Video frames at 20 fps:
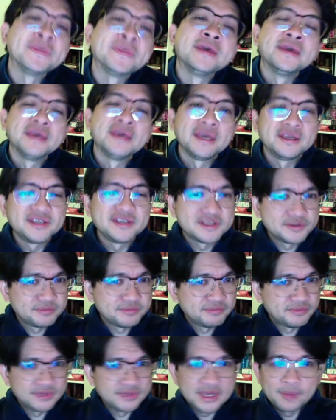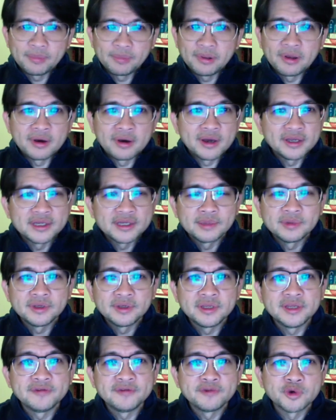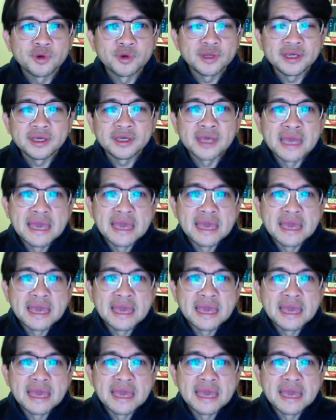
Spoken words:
Yeah, just reapply WD-40.